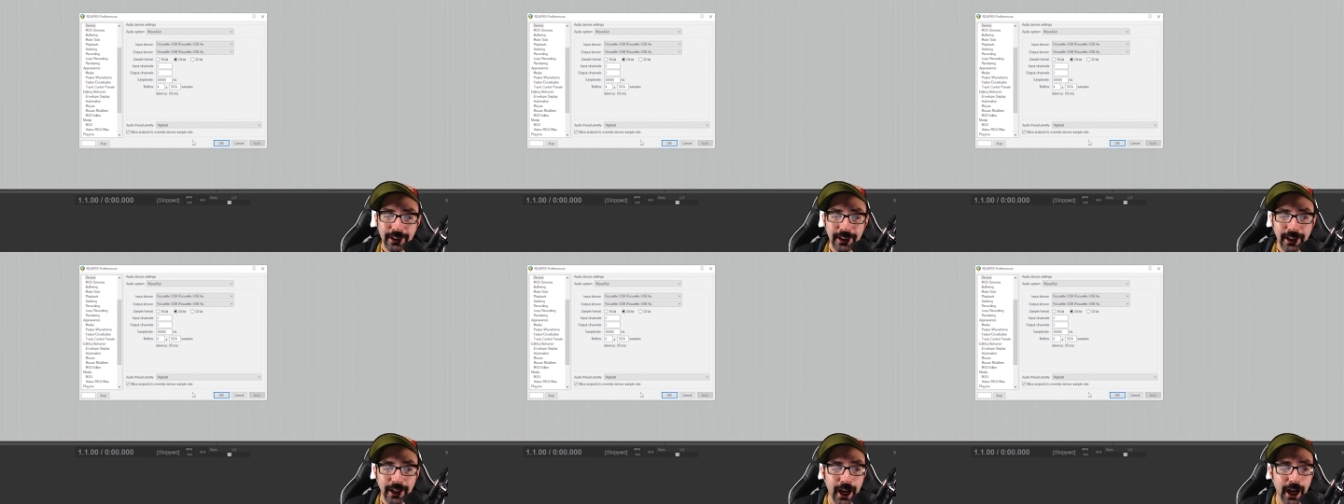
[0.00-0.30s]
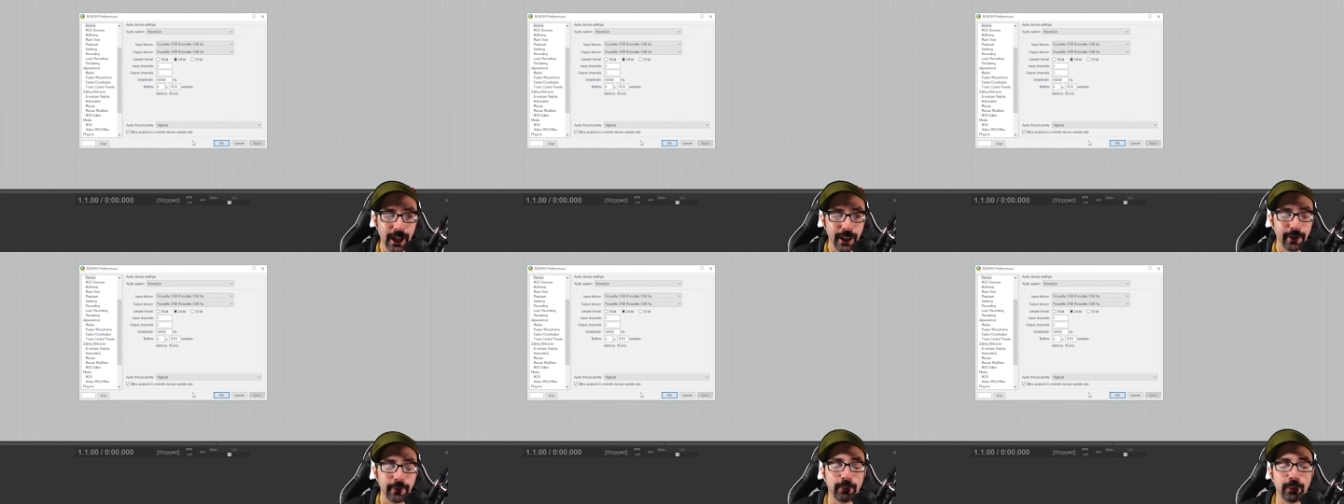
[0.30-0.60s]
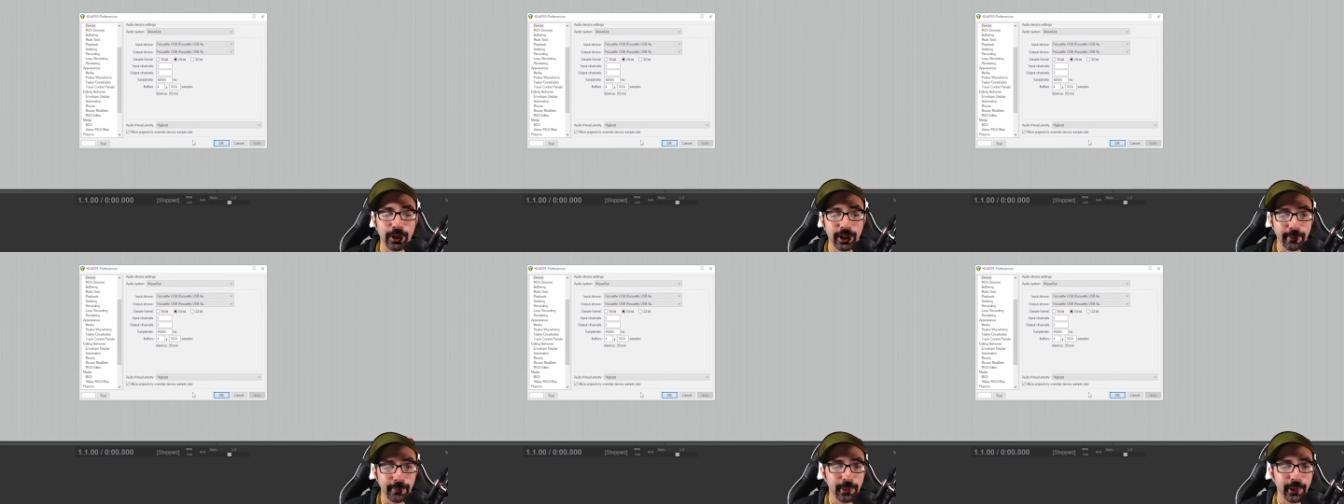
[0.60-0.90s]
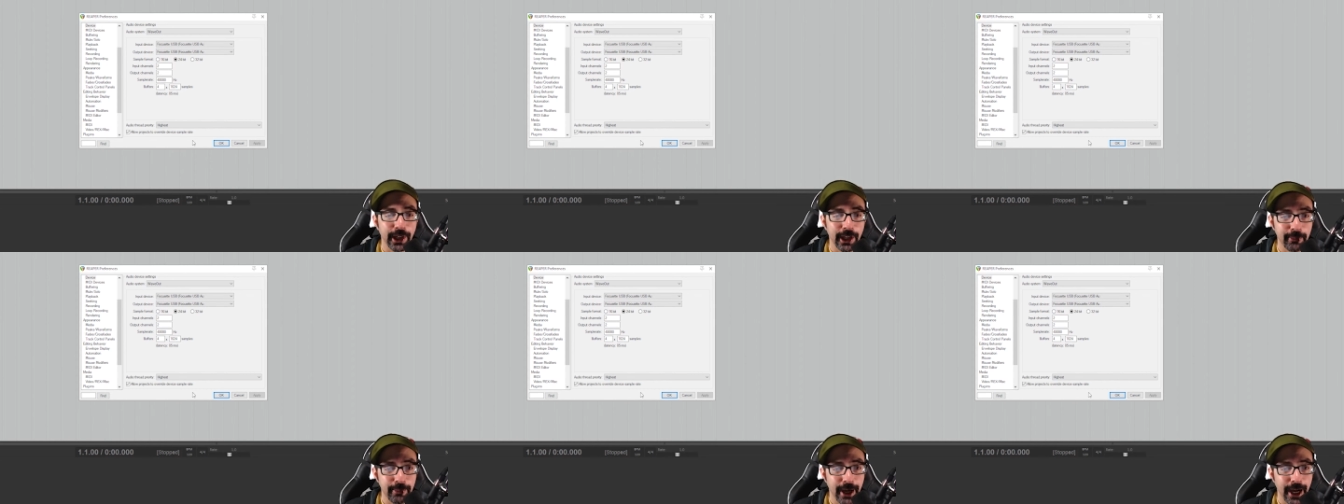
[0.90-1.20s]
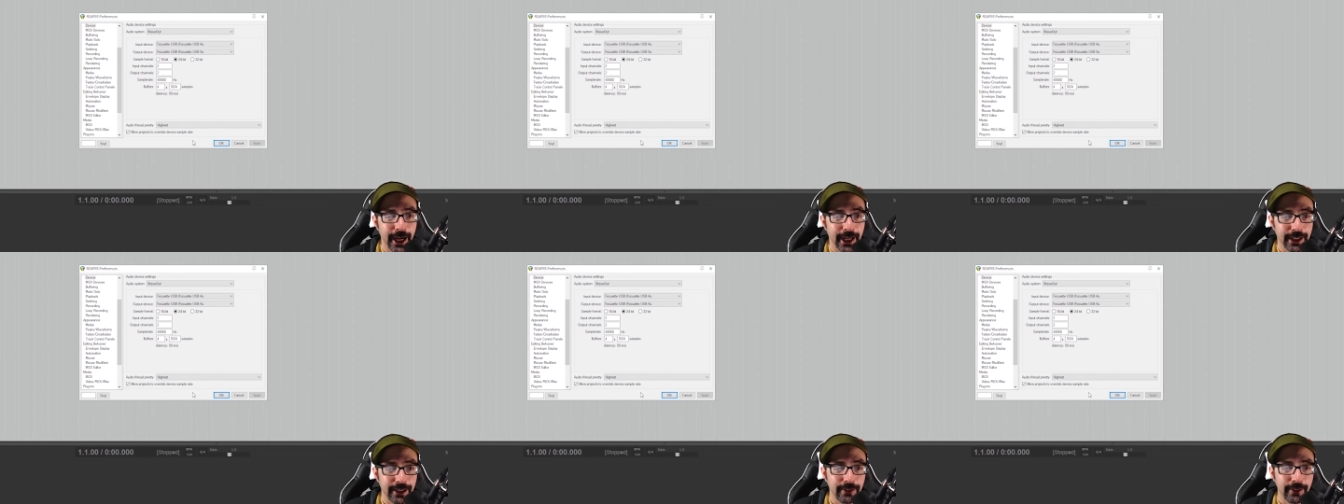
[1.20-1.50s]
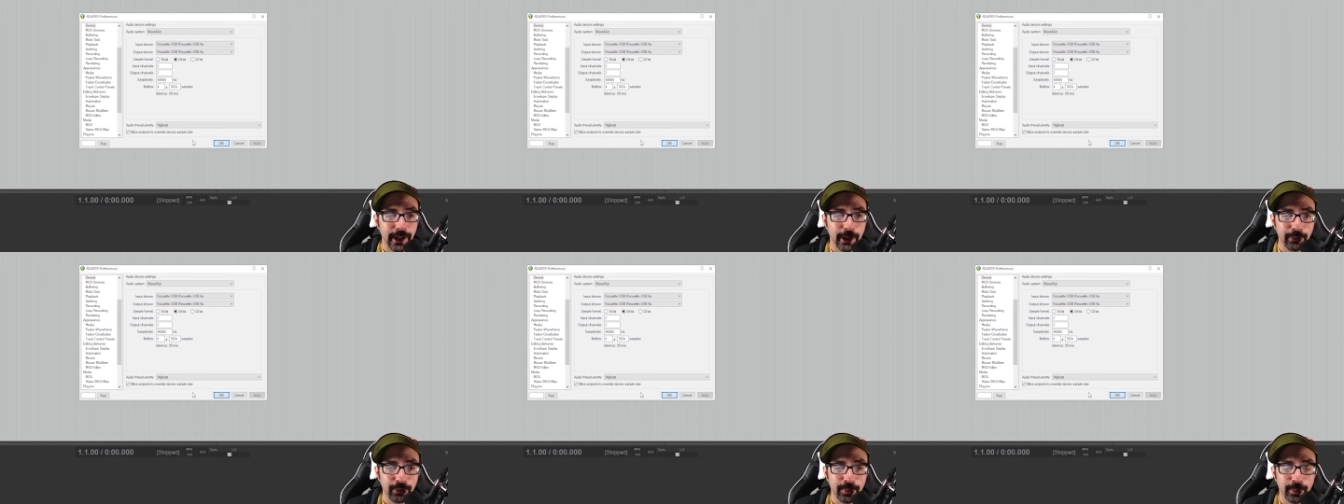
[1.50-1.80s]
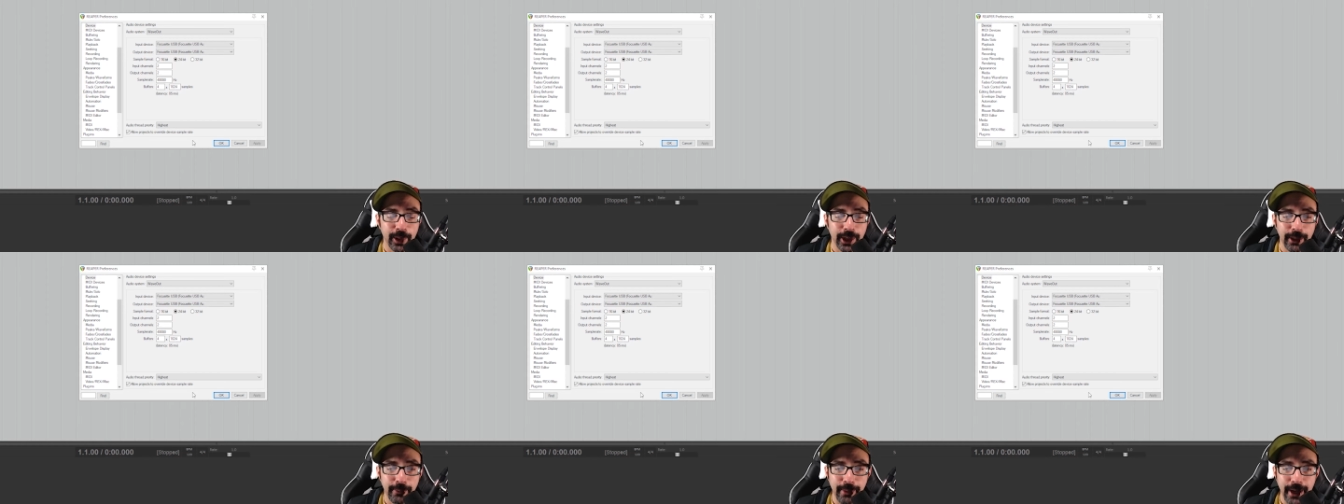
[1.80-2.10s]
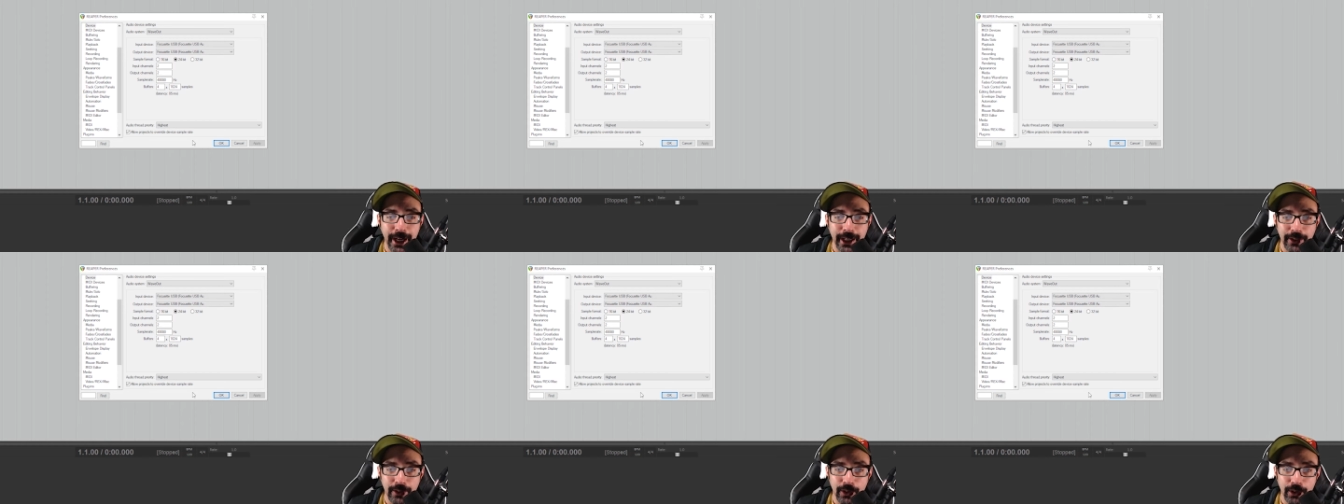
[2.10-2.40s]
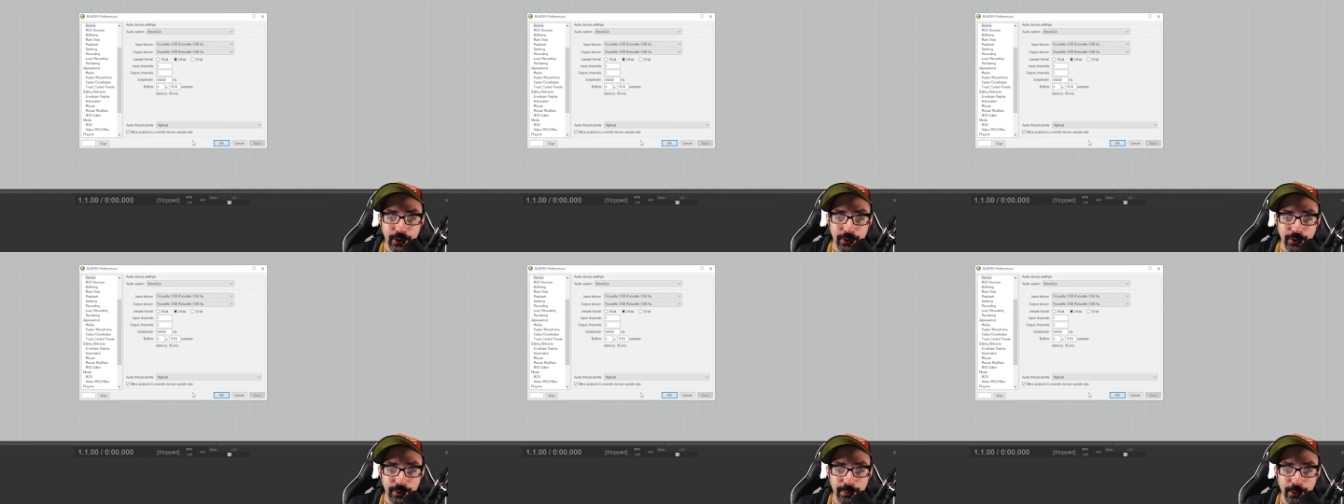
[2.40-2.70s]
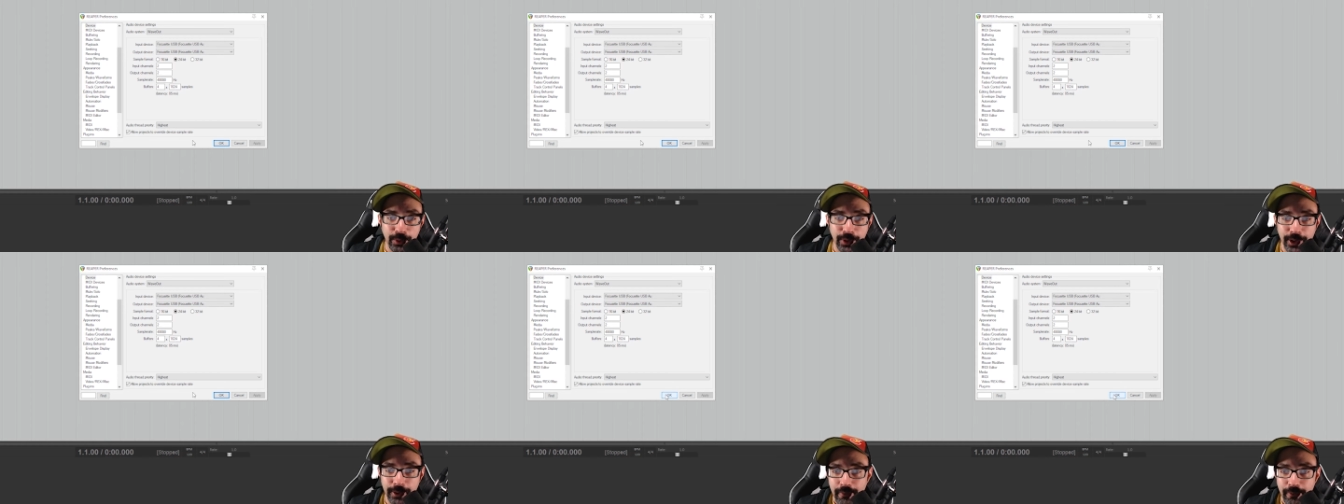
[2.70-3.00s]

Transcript: uh, the, with the playback and helps play it back a little smoother.